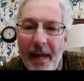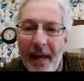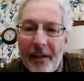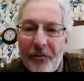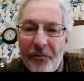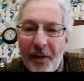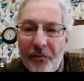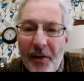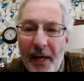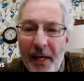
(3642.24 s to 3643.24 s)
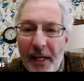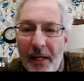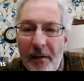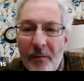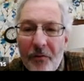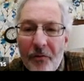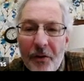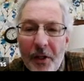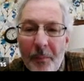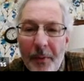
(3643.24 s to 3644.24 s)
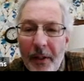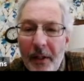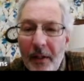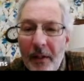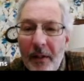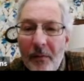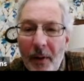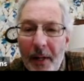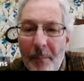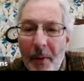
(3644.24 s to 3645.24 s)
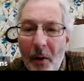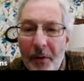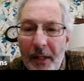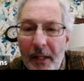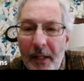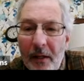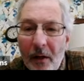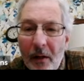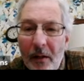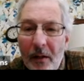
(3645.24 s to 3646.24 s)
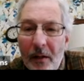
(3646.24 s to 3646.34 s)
At 680, which is going to be right about here,